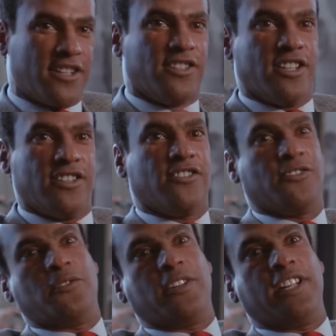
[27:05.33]
continued
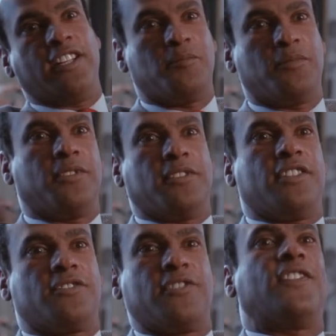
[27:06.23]
to read, and he
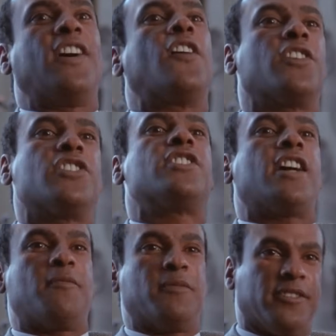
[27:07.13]
pulled his revolver and
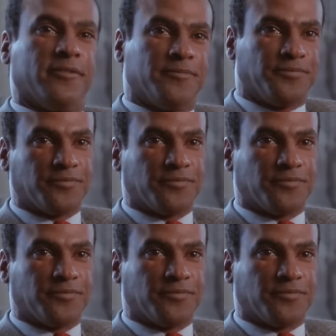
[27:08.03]
shot me.